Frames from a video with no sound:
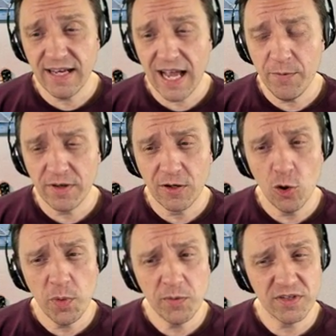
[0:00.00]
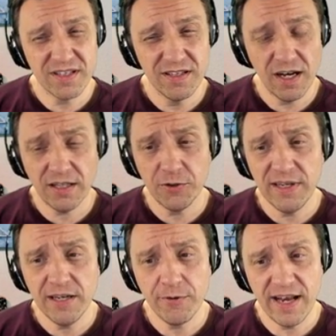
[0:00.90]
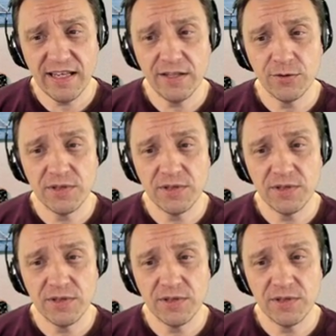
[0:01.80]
time where Kobe was not really ready to